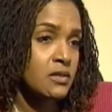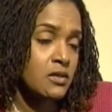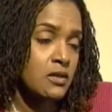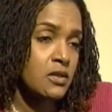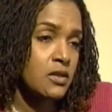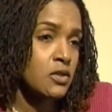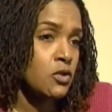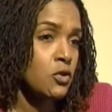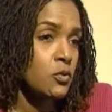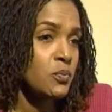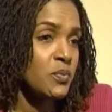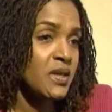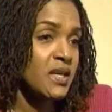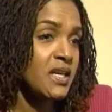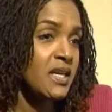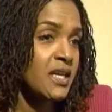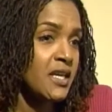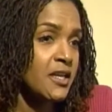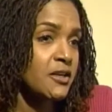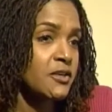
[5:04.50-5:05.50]
or you know being
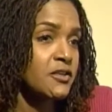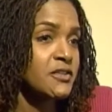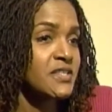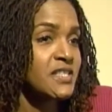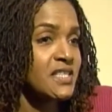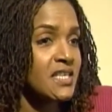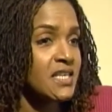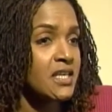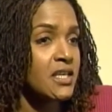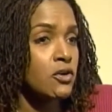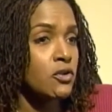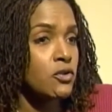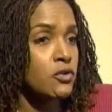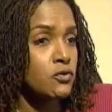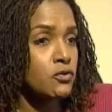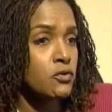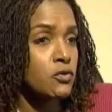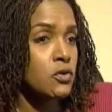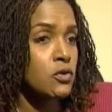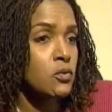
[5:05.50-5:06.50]
here, seeing it on the
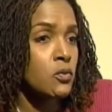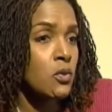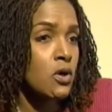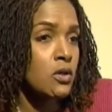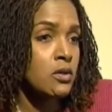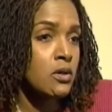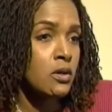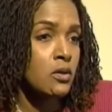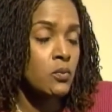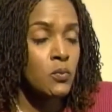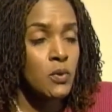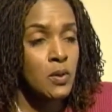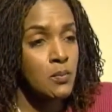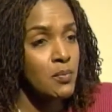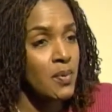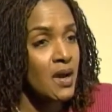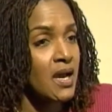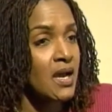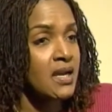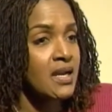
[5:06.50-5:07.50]
road and whatnot, went
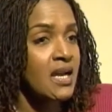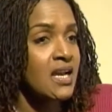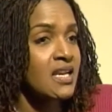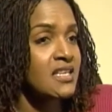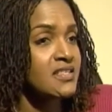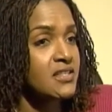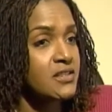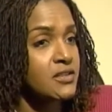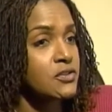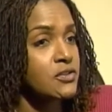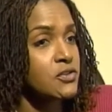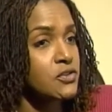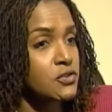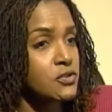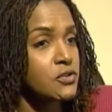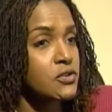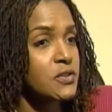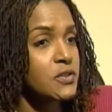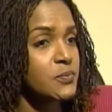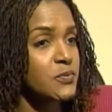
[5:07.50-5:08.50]
back the
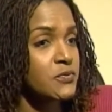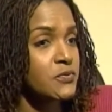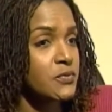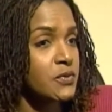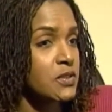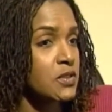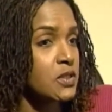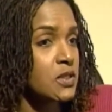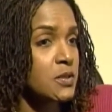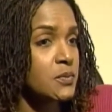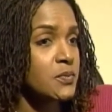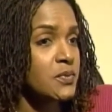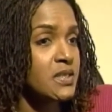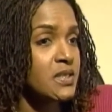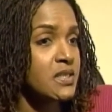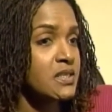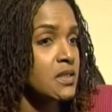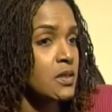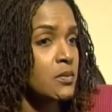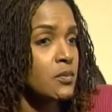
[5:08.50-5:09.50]
insurance
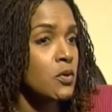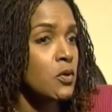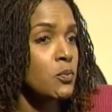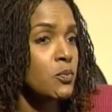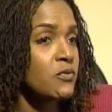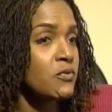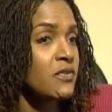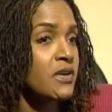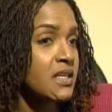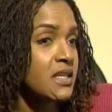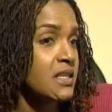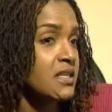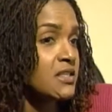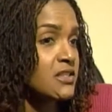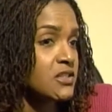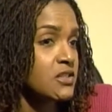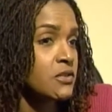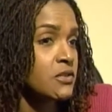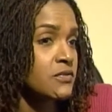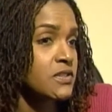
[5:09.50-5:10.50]
companies about providing the
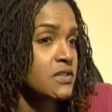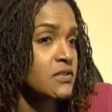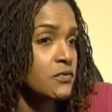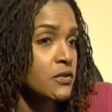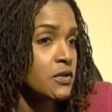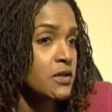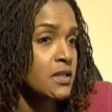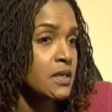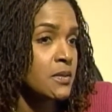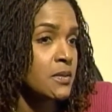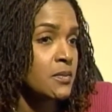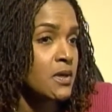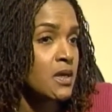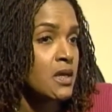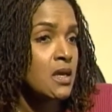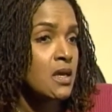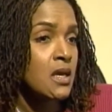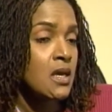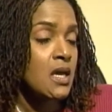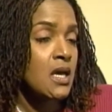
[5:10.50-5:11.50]
service for them,
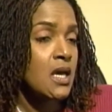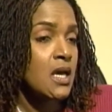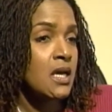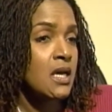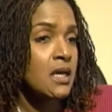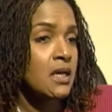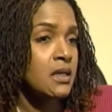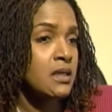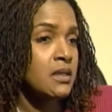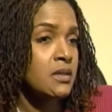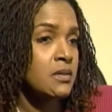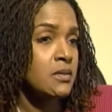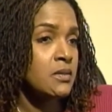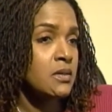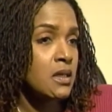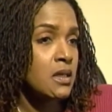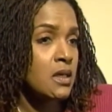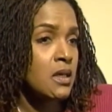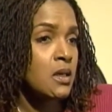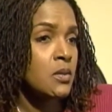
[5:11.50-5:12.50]
and
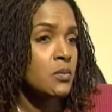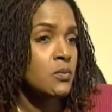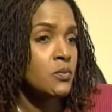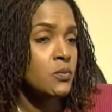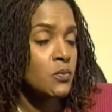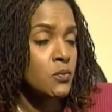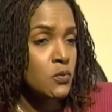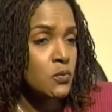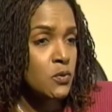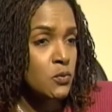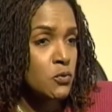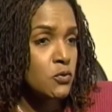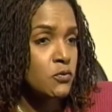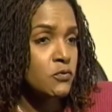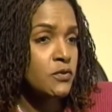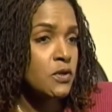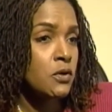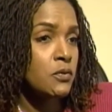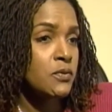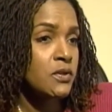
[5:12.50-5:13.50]
um, we moved
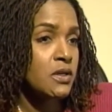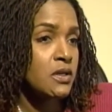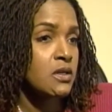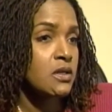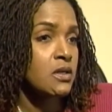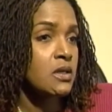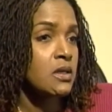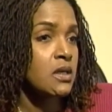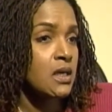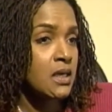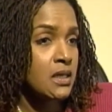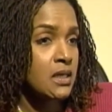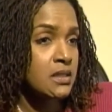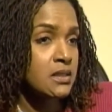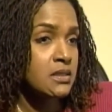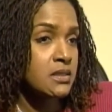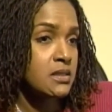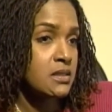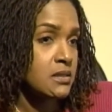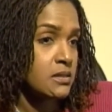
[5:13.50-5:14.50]
down there and